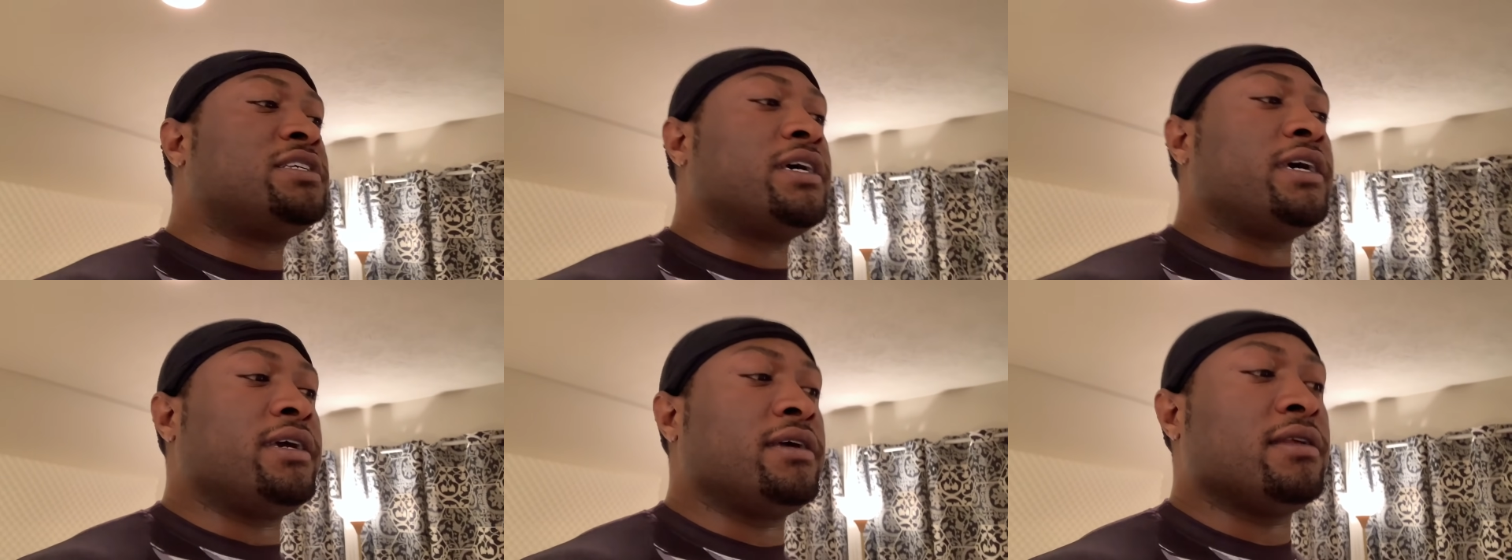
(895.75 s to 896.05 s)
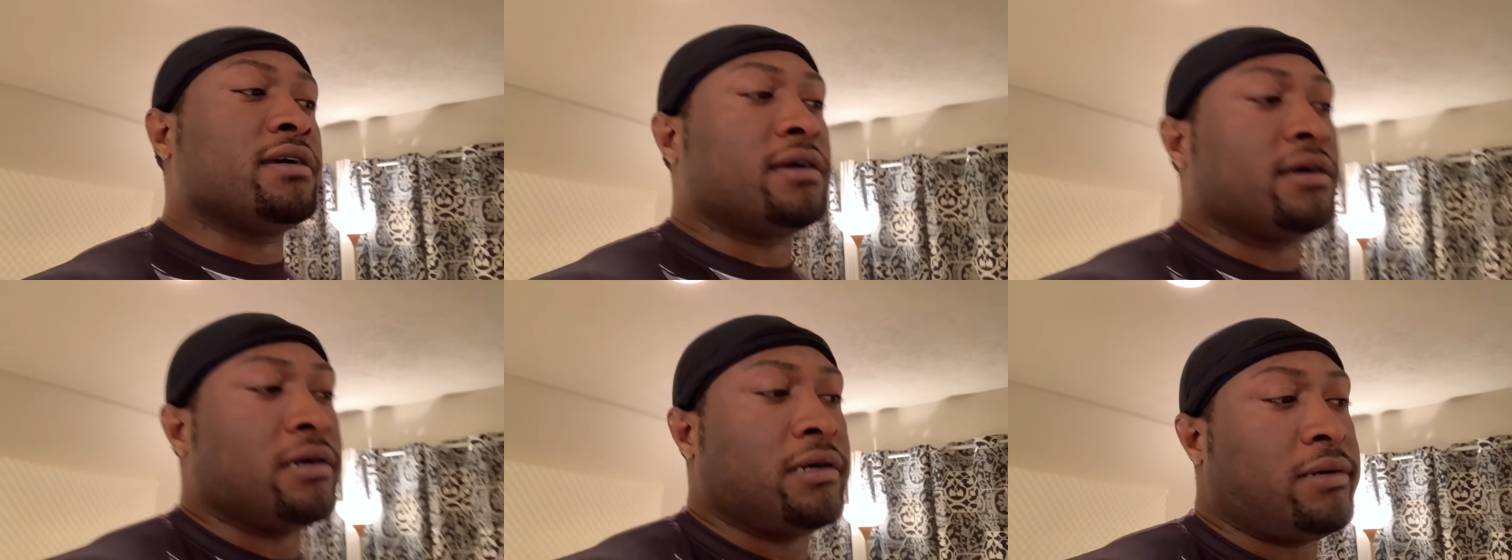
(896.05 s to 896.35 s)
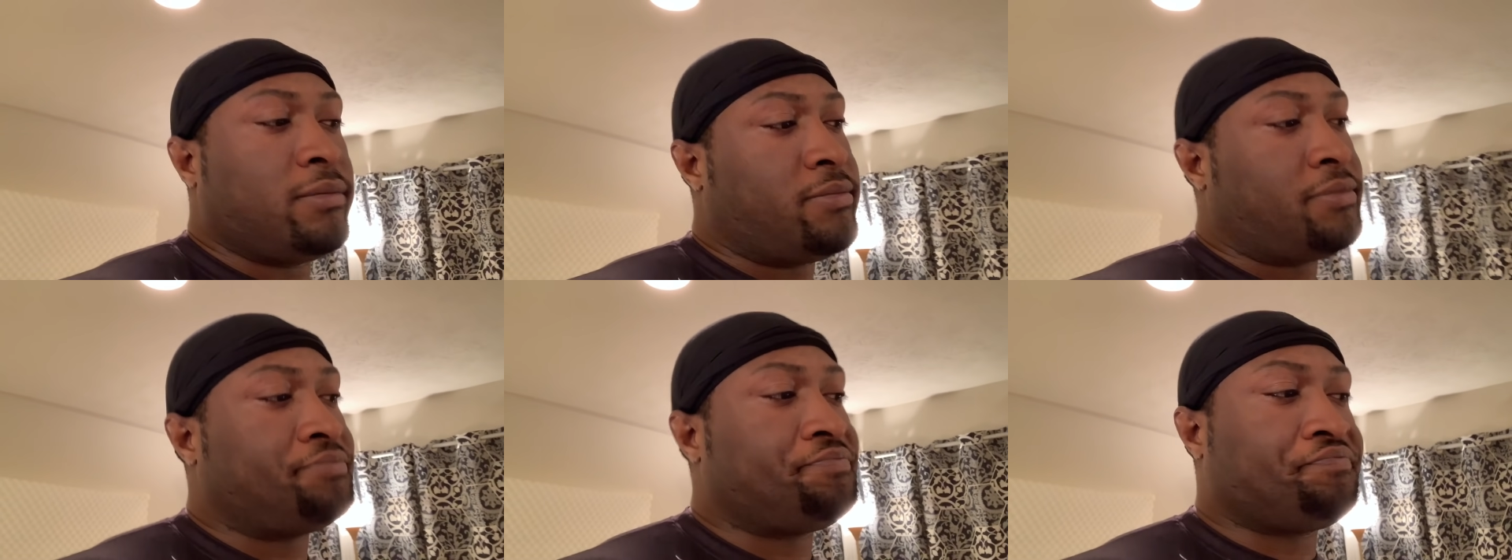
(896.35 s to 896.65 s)
taking to
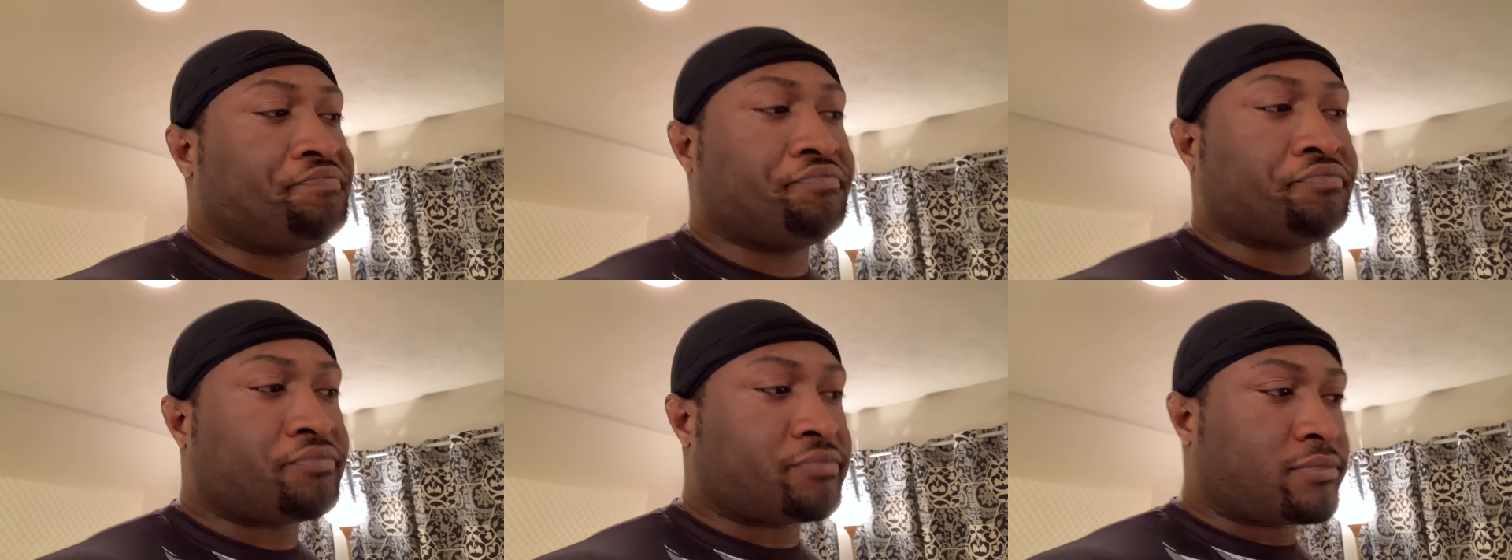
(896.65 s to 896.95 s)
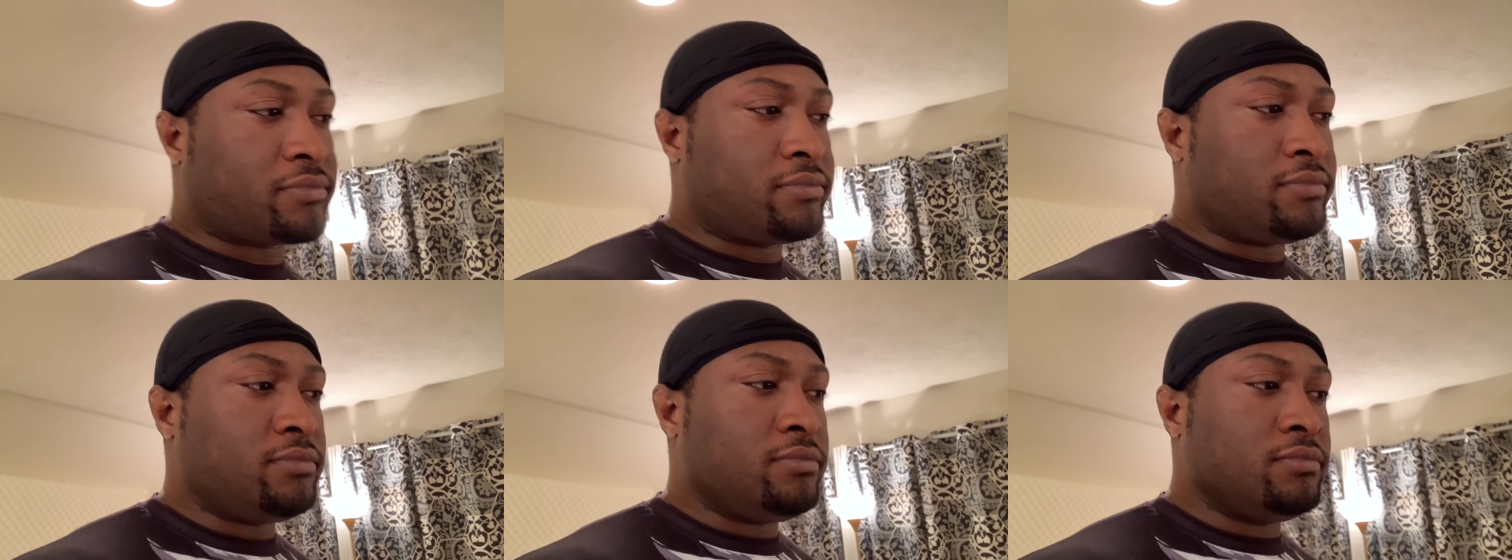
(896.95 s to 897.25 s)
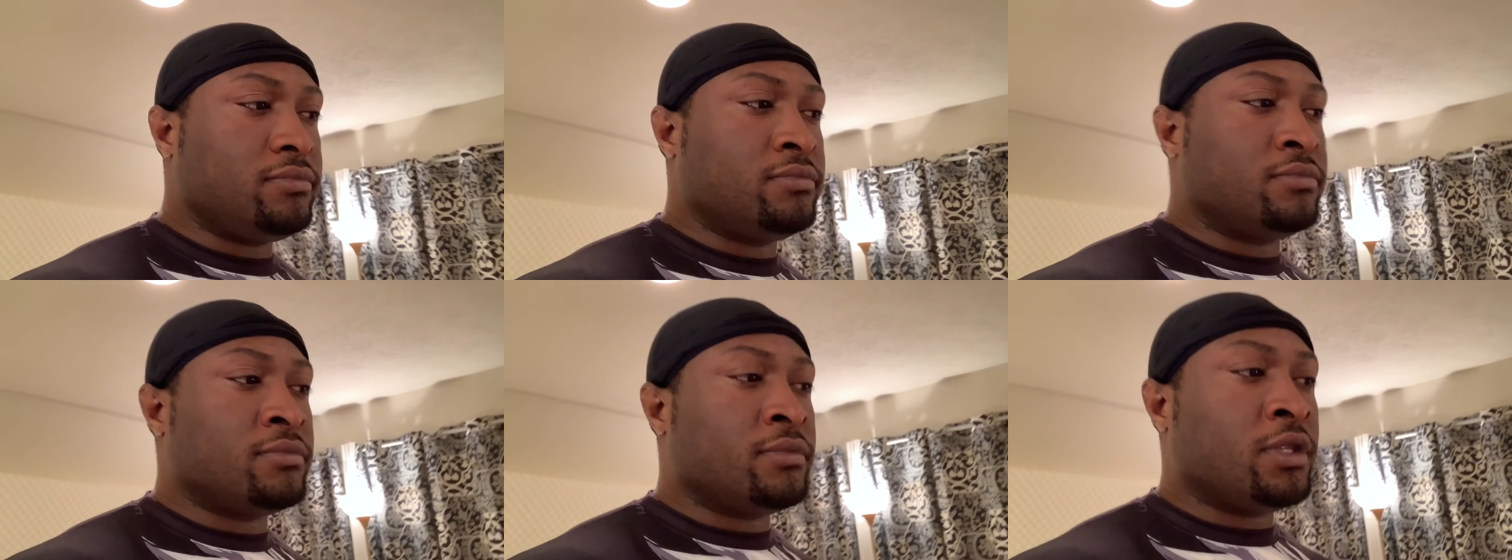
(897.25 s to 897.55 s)
come.
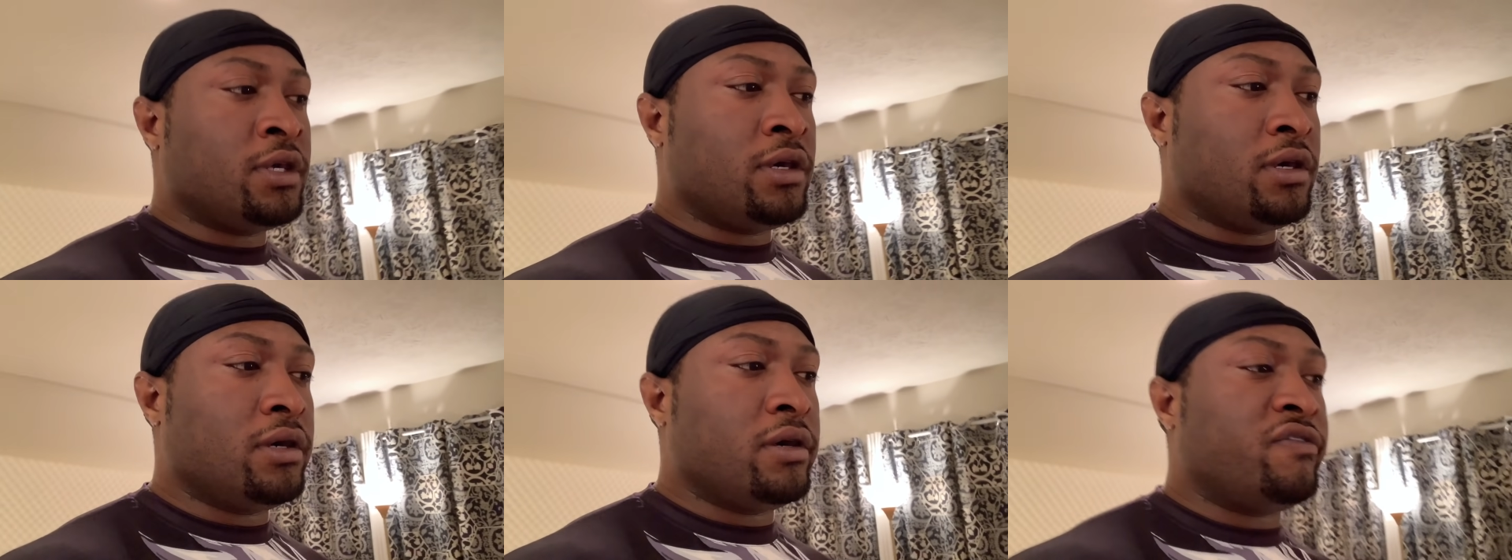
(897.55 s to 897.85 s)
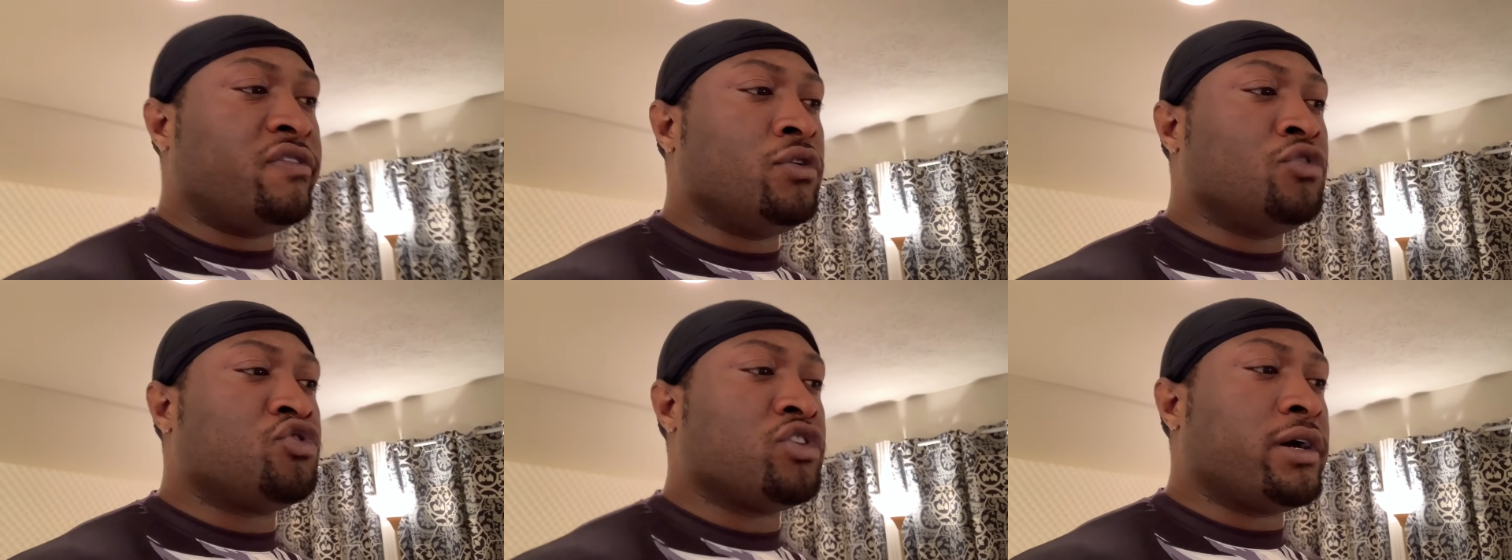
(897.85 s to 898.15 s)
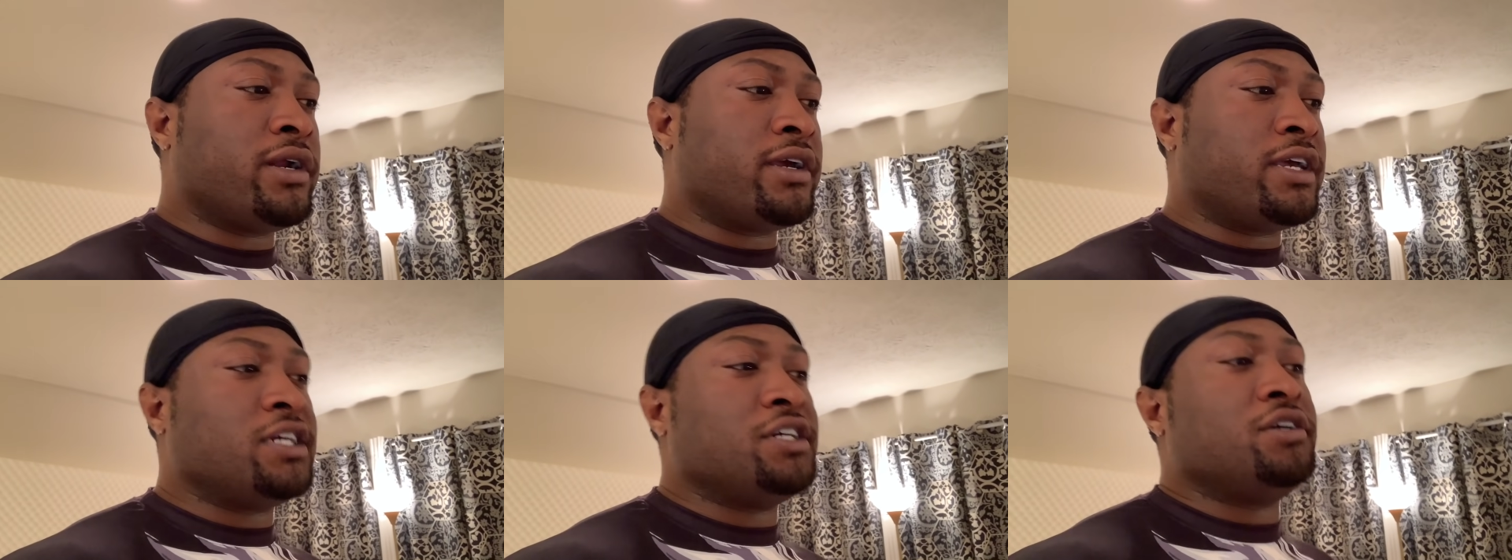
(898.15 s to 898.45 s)
If you're
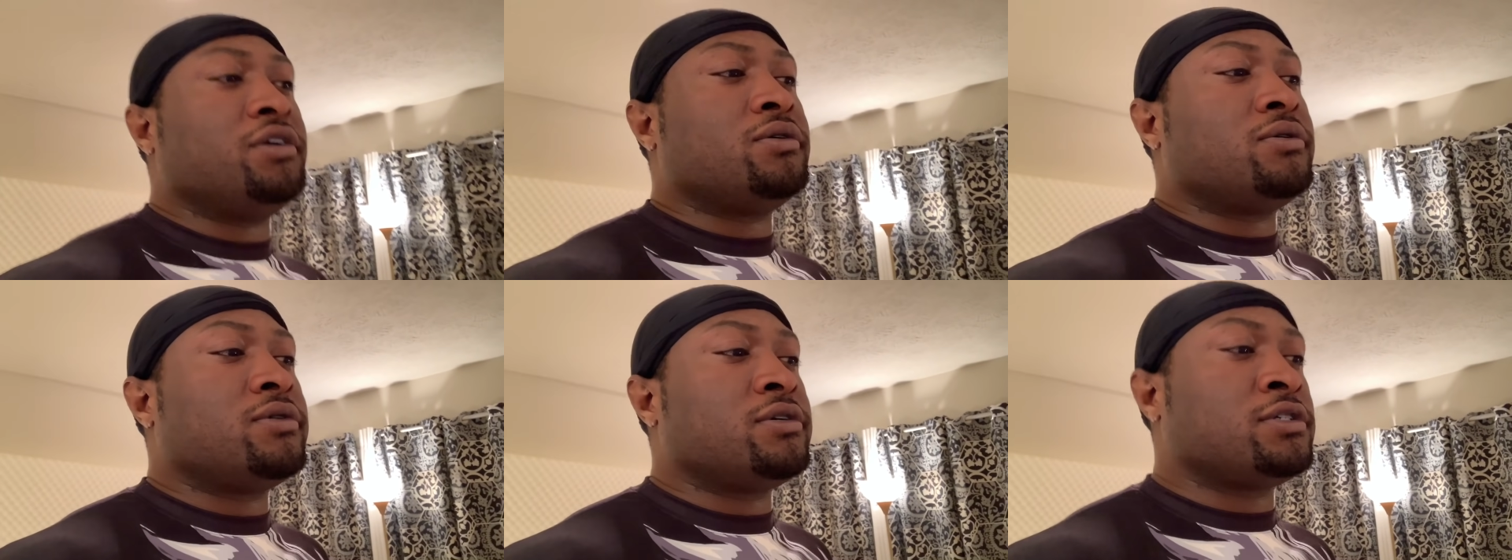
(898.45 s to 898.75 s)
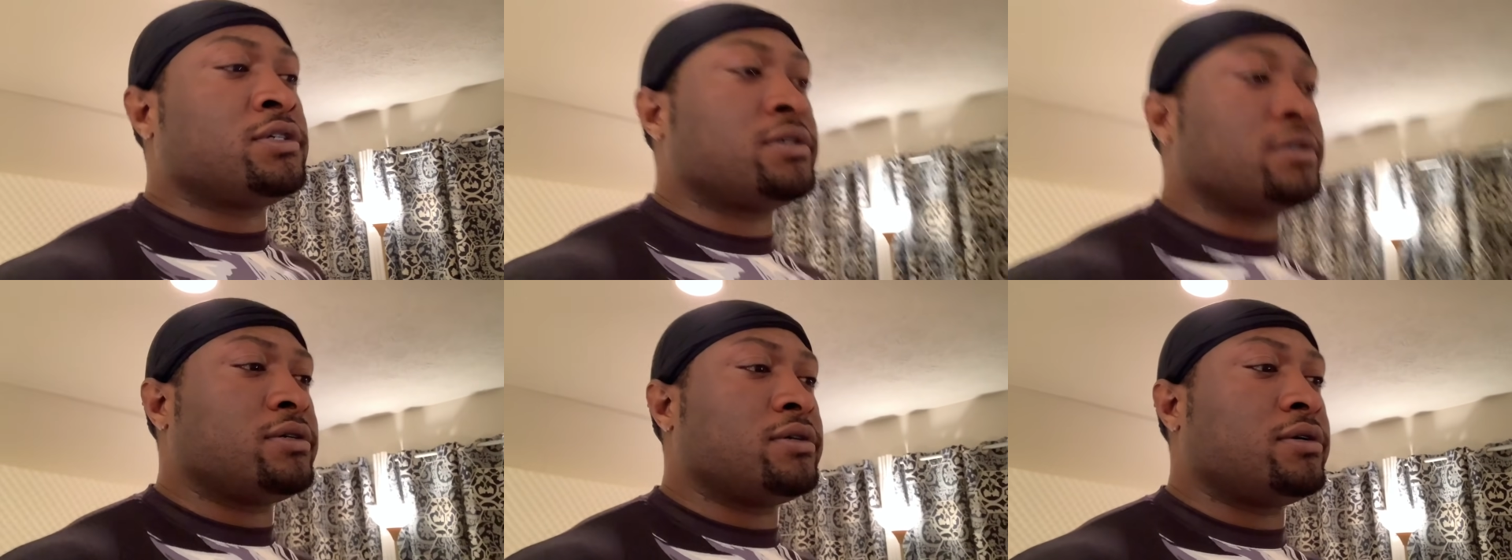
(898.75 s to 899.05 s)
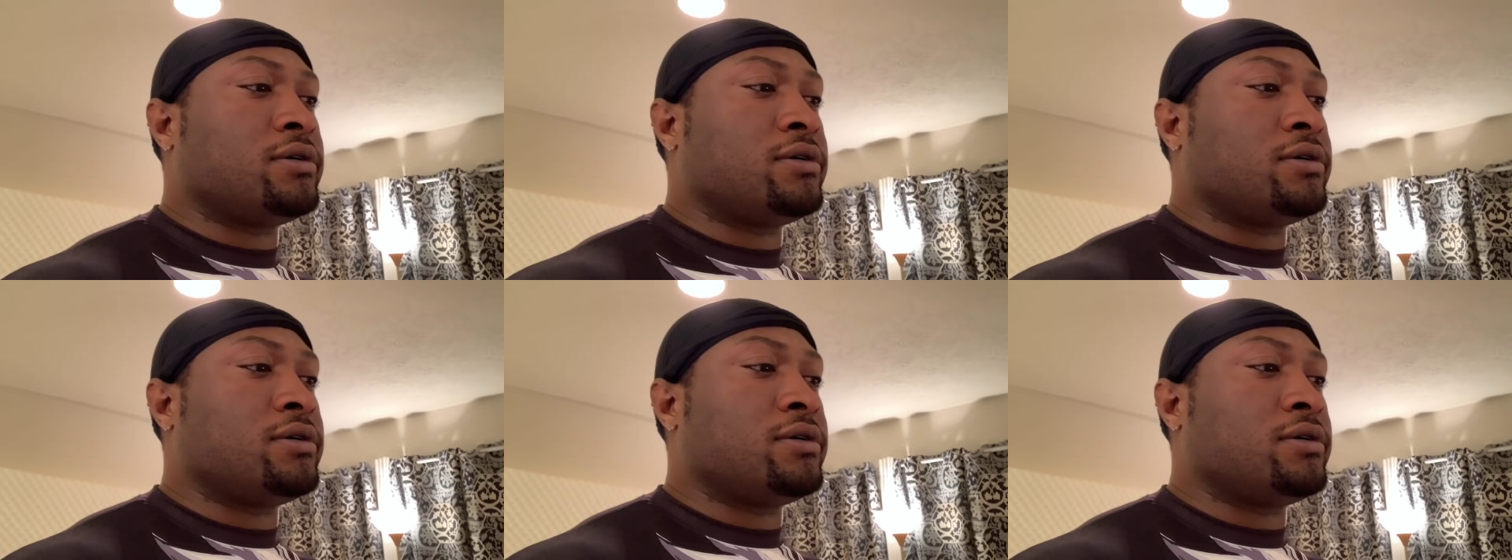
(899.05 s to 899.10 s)
trying to get yours,